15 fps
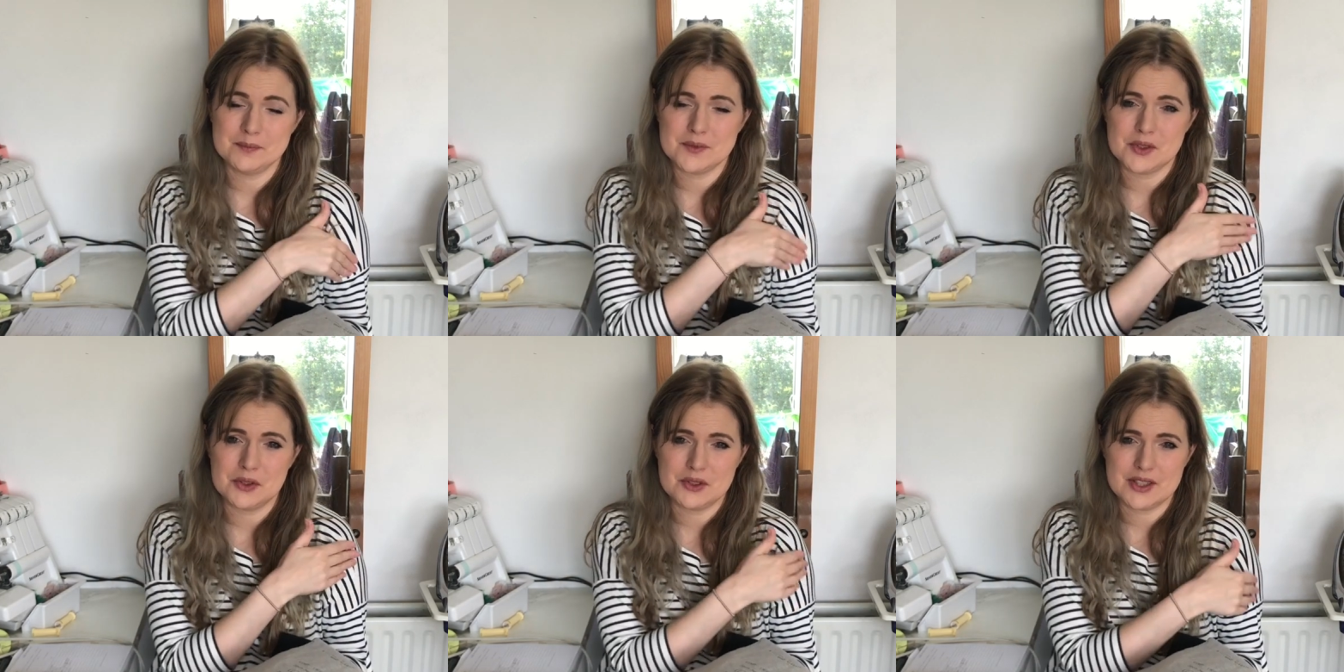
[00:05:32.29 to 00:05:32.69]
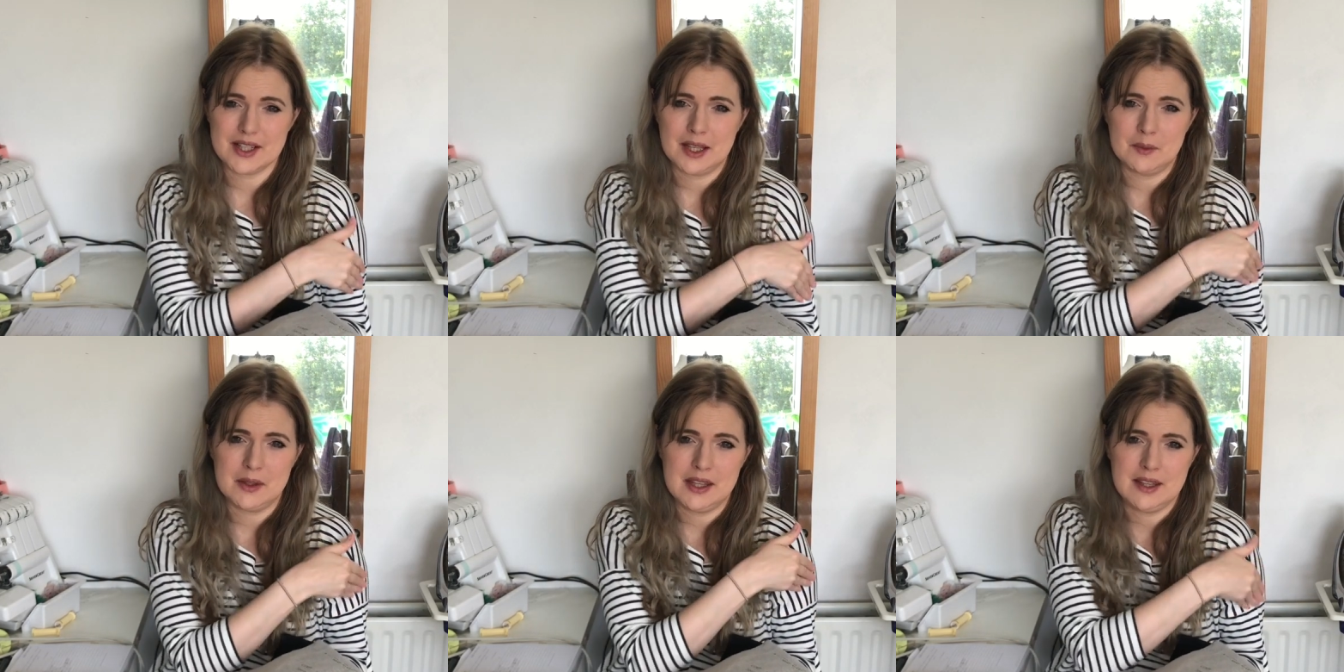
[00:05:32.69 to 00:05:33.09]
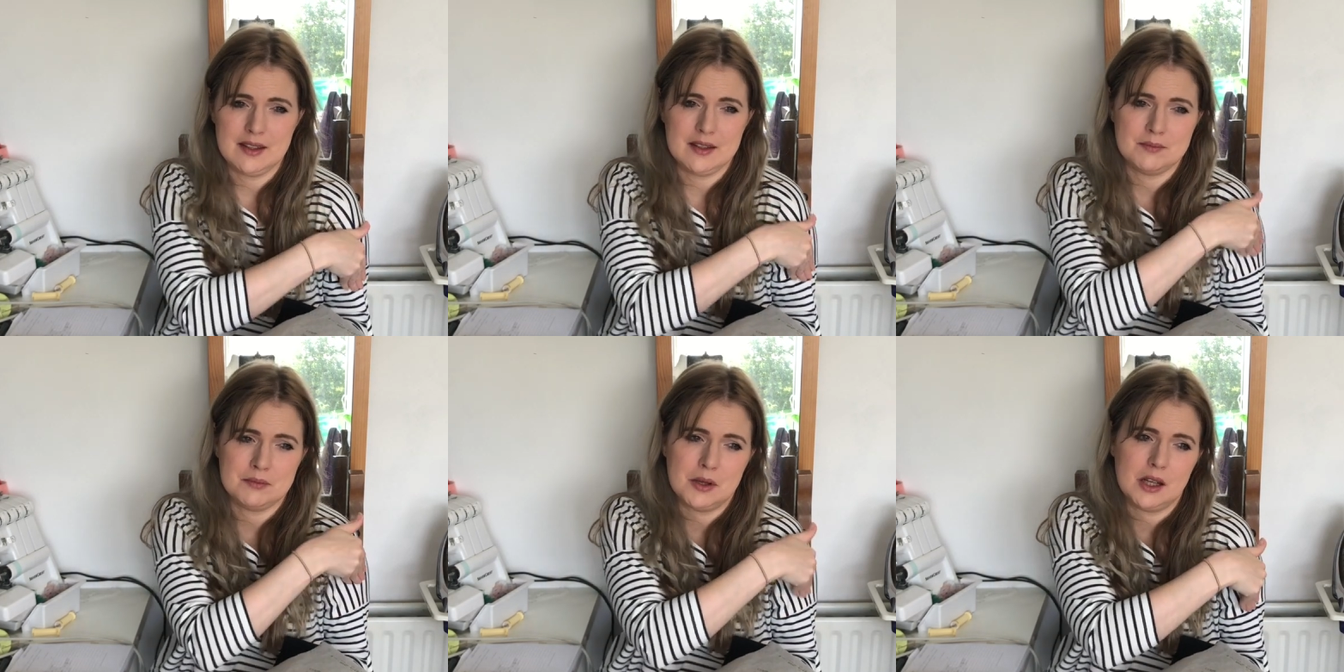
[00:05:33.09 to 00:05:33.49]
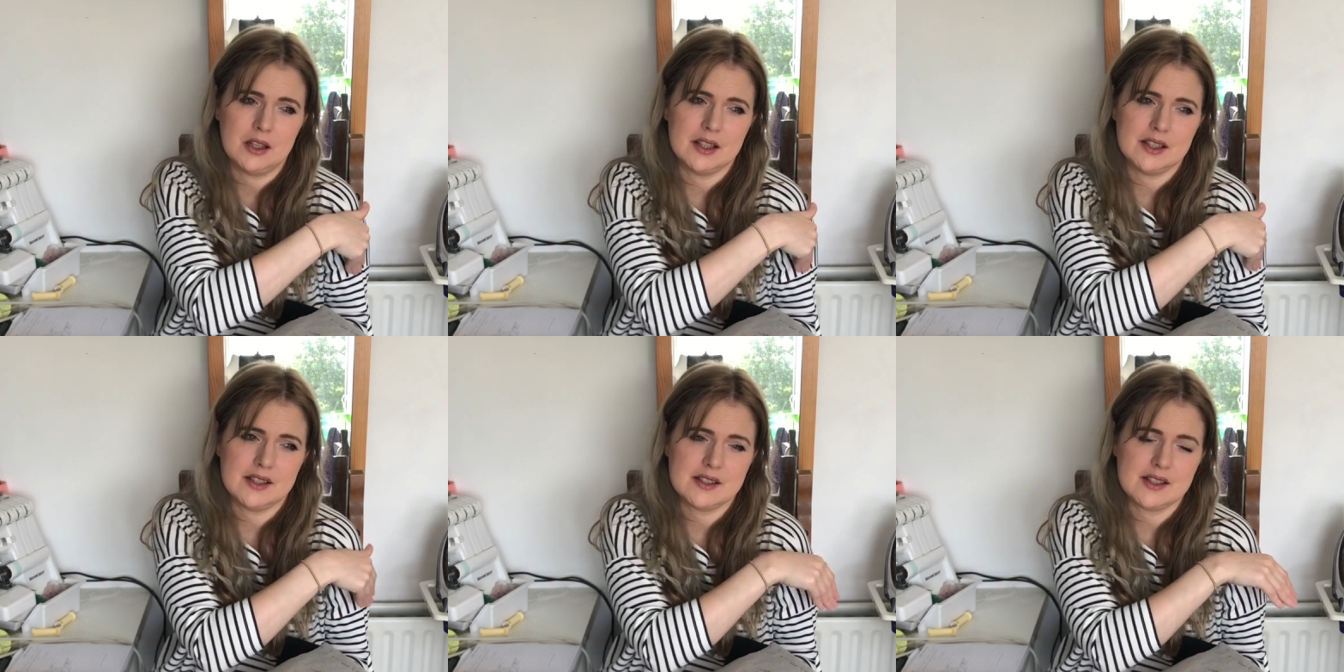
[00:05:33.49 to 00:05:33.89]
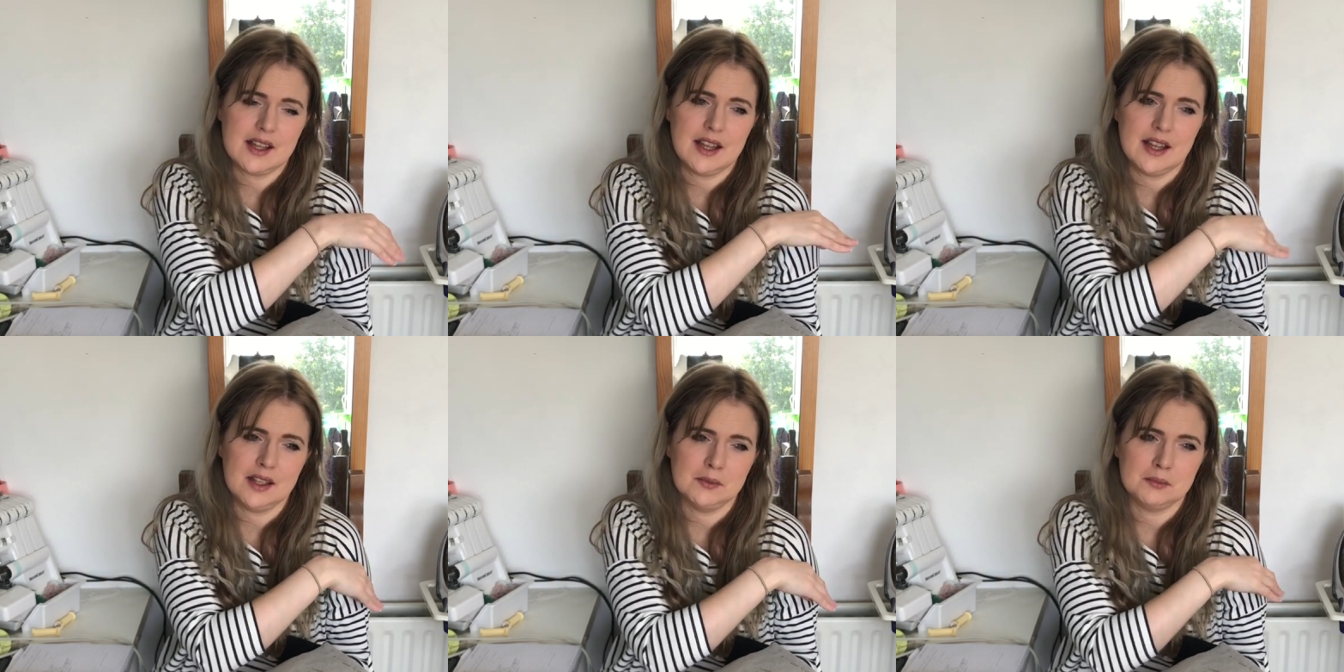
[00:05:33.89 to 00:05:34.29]
so there's like a wee pocket
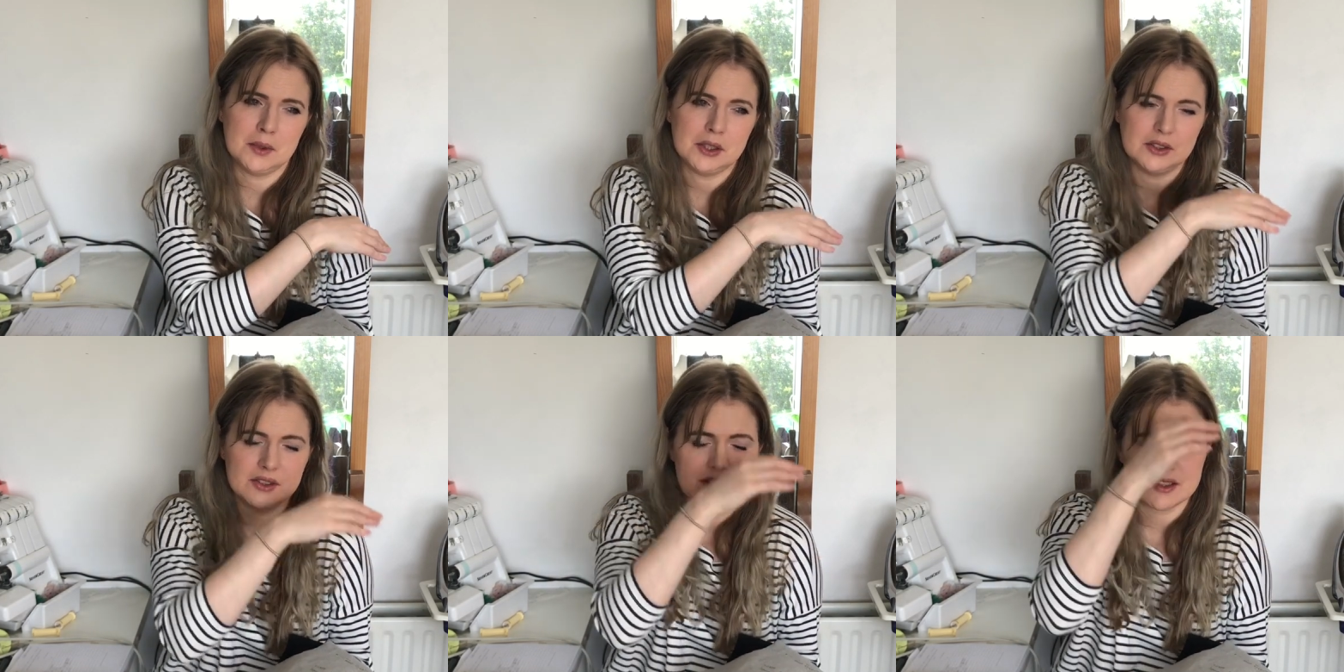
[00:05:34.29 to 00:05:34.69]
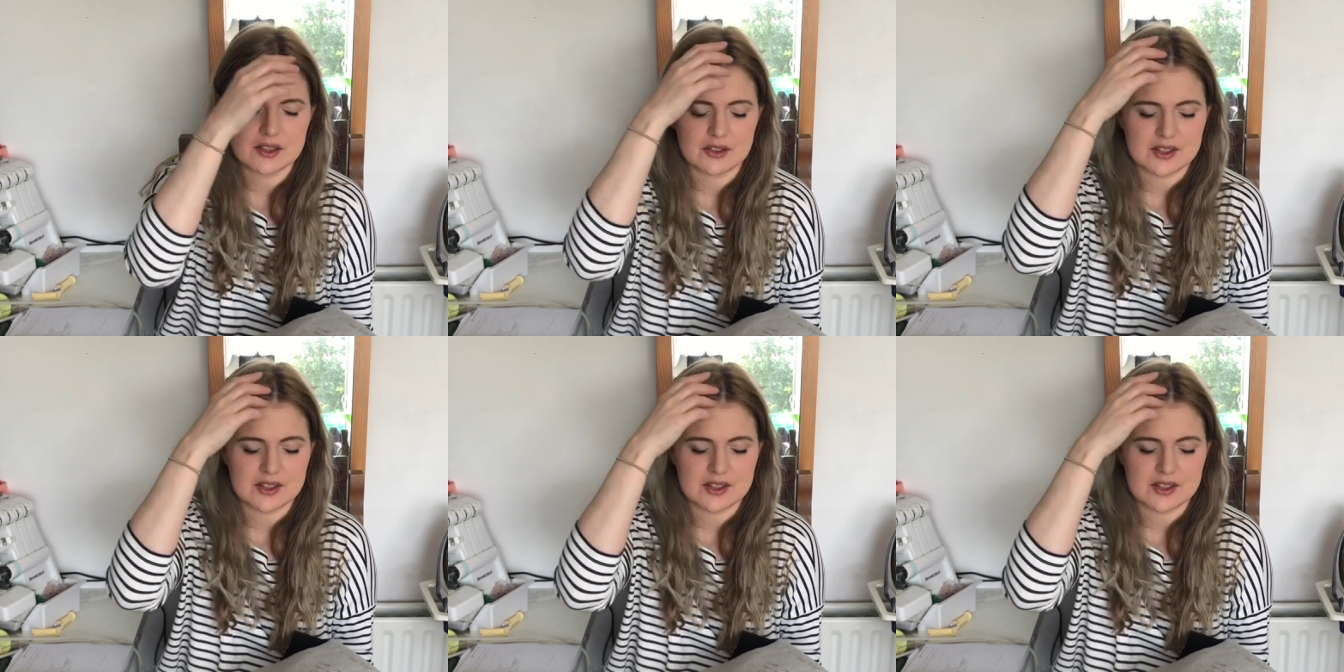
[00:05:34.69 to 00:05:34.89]
and buttons